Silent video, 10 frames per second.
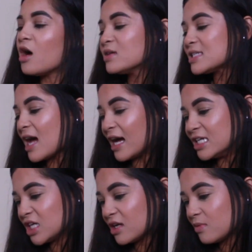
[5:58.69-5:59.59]
Oh, it's an
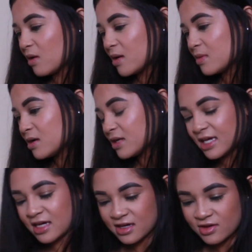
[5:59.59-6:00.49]
eyeshadow primer?
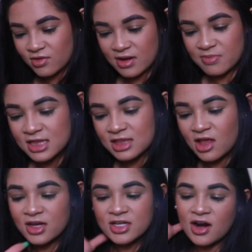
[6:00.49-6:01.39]
Get a grip.
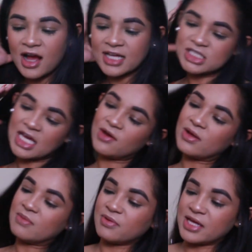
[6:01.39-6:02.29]
Lock your eyeshadow
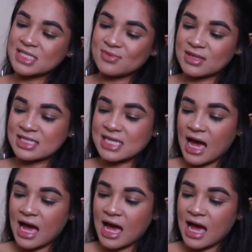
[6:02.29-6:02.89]
in place with this